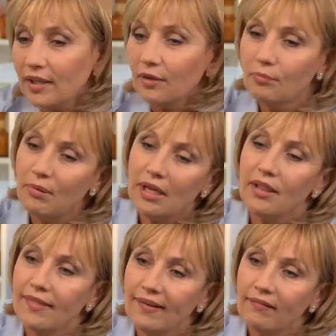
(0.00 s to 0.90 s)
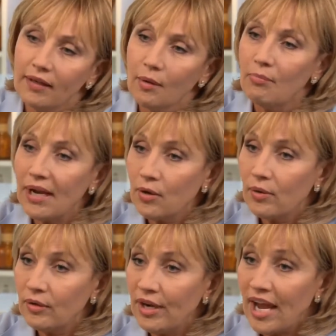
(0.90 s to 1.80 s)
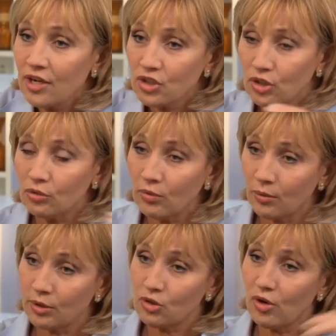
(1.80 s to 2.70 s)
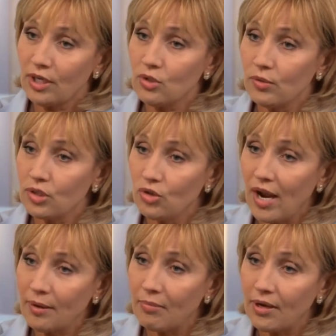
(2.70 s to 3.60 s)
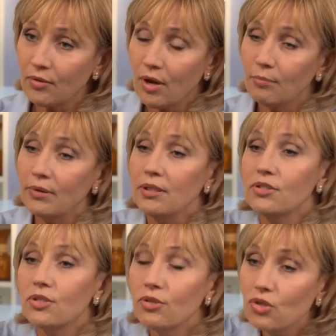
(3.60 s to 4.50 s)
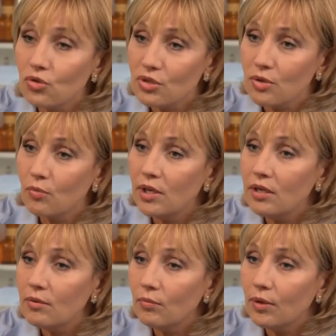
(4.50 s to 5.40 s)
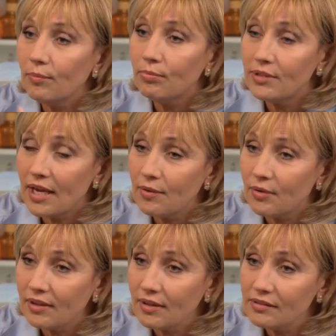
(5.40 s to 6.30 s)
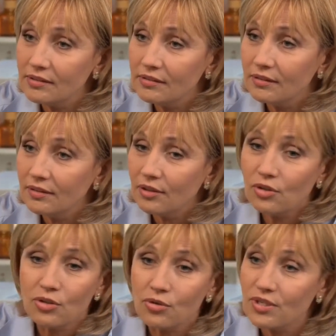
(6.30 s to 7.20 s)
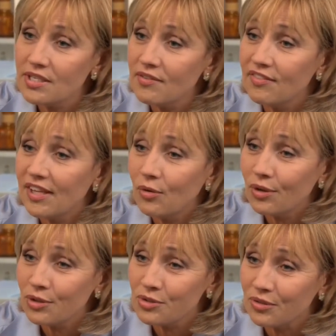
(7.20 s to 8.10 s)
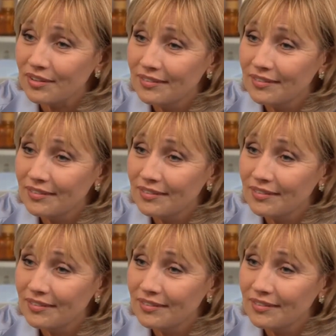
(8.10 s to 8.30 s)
like a big thing like a Bio International, where we're trying to attract bio companies to New Jersey, we take with us the New Jersey Symphony Orchestra.